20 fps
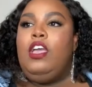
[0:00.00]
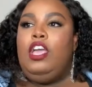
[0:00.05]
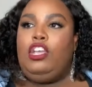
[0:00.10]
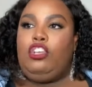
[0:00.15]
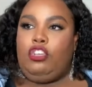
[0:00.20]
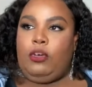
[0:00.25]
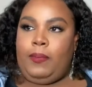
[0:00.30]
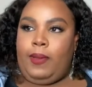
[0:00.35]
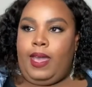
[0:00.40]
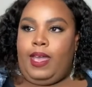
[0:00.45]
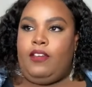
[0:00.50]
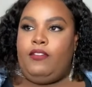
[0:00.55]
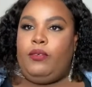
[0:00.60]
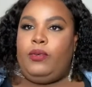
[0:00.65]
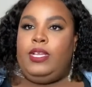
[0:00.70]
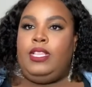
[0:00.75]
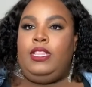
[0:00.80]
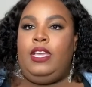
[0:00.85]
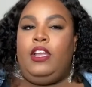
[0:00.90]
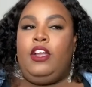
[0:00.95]
You'll pay for
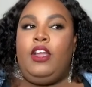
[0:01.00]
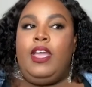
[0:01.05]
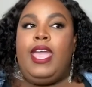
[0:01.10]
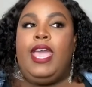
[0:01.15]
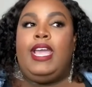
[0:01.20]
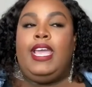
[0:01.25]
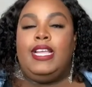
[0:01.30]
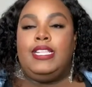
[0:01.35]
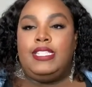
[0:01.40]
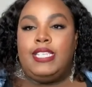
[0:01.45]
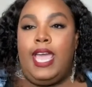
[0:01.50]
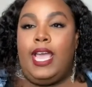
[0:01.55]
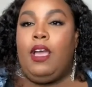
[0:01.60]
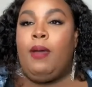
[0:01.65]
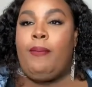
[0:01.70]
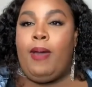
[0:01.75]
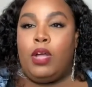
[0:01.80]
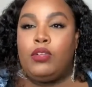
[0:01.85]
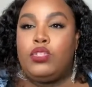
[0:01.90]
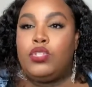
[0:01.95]
it there. It can take
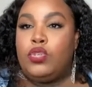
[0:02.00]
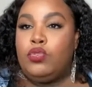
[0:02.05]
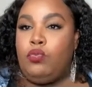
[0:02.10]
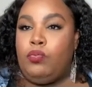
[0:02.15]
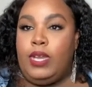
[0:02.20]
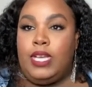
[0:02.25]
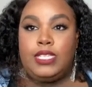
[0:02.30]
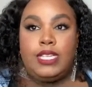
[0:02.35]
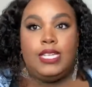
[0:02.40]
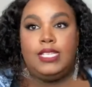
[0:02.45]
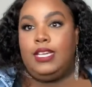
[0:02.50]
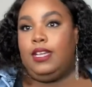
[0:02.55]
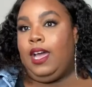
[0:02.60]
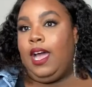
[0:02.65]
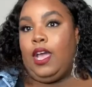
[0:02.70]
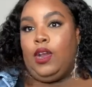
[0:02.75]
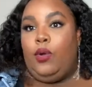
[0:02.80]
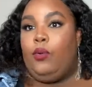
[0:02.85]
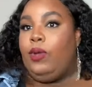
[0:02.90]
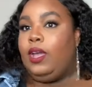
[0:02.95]
about two weeks. I said,
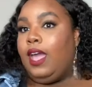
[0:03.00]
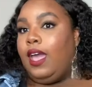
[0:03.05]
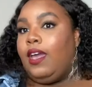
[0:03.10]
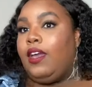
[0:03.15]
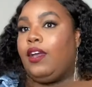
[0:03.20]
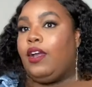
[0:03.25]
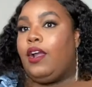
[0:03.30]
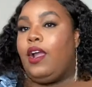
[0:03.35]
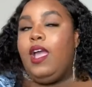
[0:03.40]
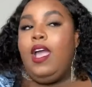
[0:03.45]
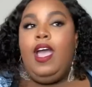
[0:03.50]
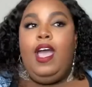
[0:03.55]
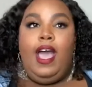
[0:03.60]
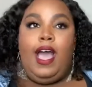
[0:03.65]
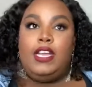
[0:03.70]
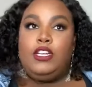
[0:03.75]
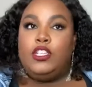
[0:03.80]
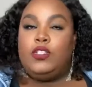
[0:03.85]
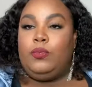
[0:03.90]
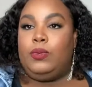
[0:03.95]
I don't care. I
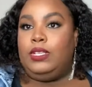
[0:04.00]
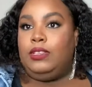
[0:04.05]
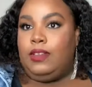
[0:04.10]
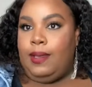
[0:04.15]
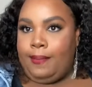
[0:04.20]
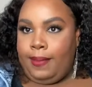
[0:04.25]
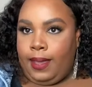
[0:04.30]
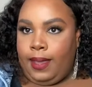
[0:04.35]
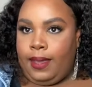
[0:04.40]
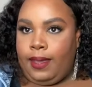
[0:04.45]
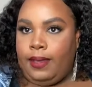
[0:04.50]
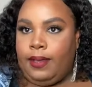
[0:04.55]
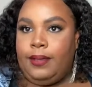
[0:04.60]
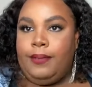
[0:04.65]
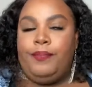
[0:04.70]
just want that bag.